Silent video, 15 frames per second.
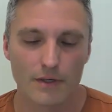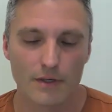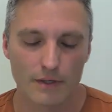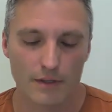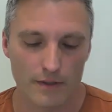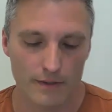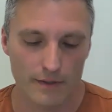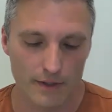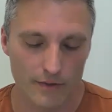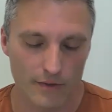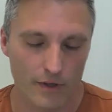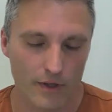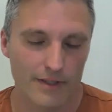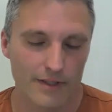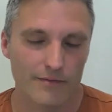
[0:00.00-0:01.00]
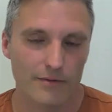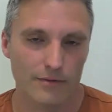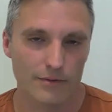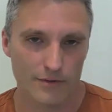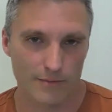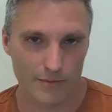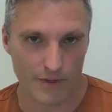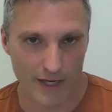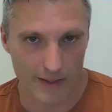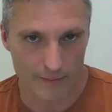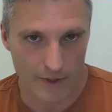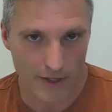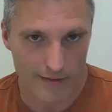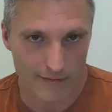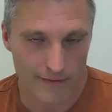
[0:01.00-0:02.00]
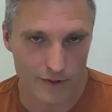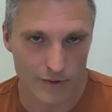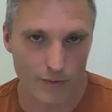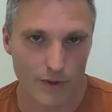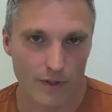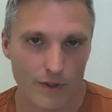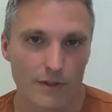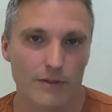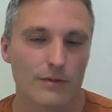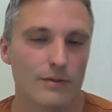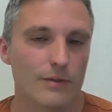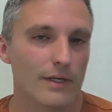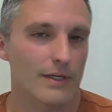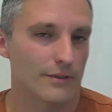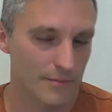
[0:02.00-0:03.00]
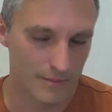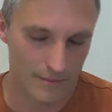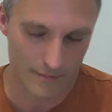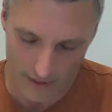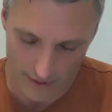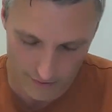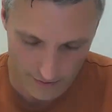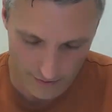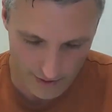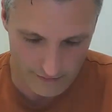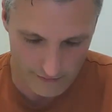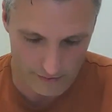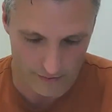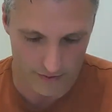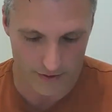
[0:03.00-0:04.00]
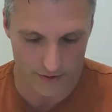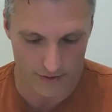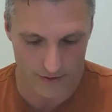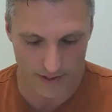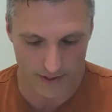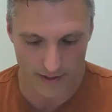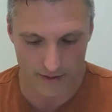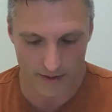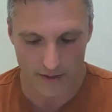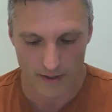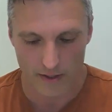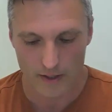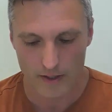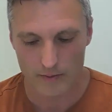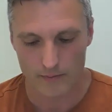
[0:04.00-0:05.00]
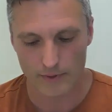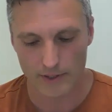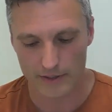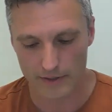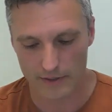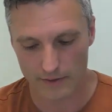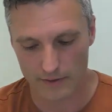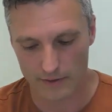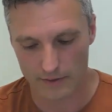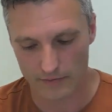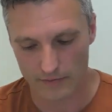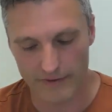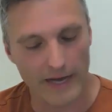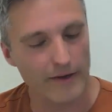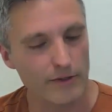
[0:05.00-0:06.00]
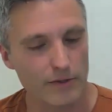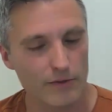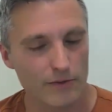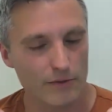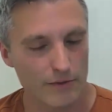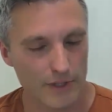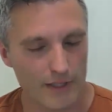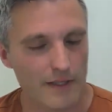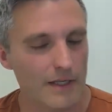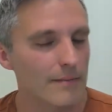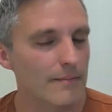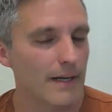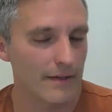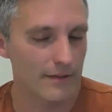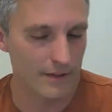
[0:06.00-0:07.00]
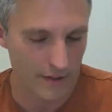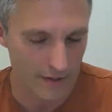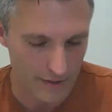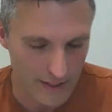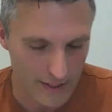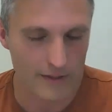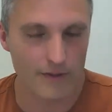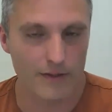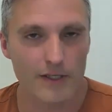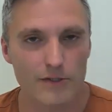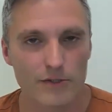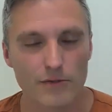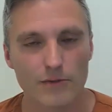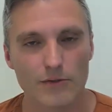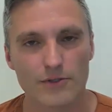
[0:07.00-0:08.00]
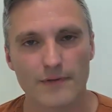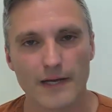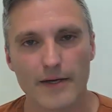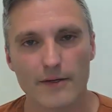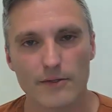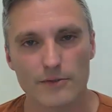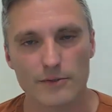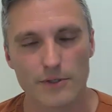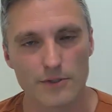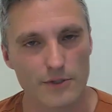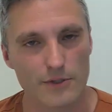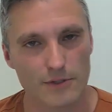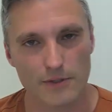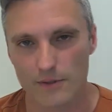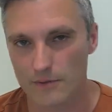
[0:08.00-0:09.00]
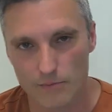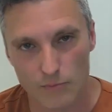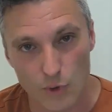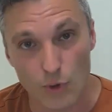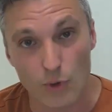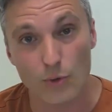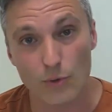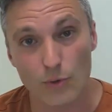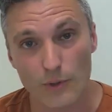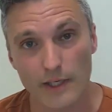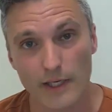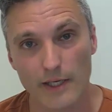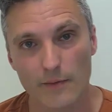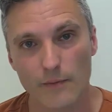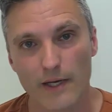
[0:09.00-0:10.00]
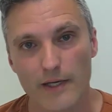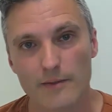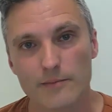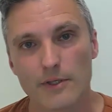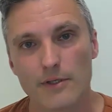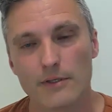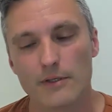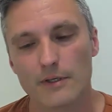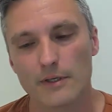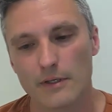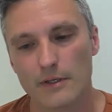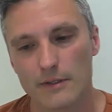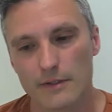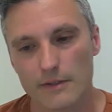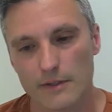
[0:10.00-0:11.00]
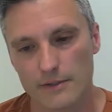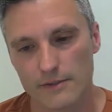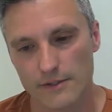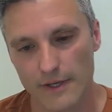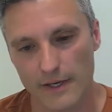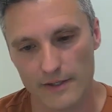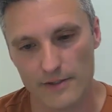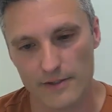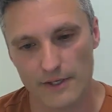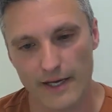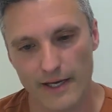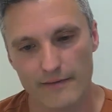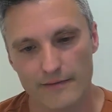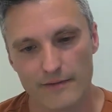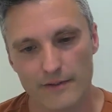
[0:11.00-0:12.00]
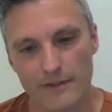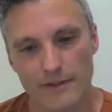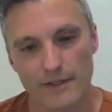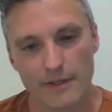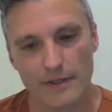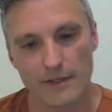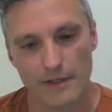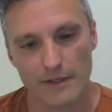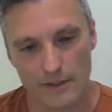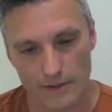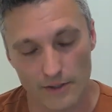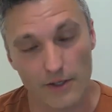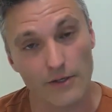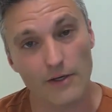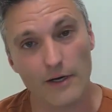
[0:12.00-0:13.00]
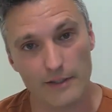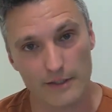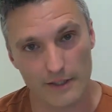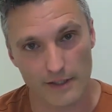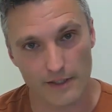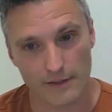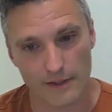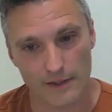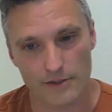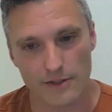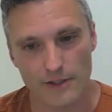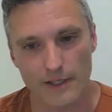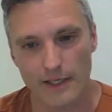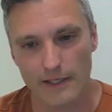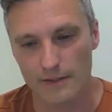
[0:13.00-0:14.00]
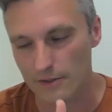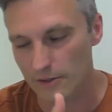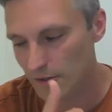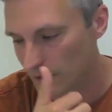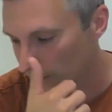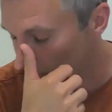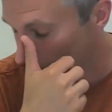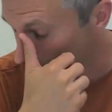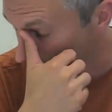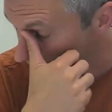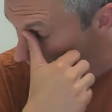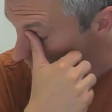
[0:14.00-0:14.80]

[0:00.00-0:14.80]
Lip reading: I draw influence from Graham Harvey's work, who has other influences there. But the value, nothing about the articulation of those values is new in any way, but it's nice to have a clear articulation in English for it,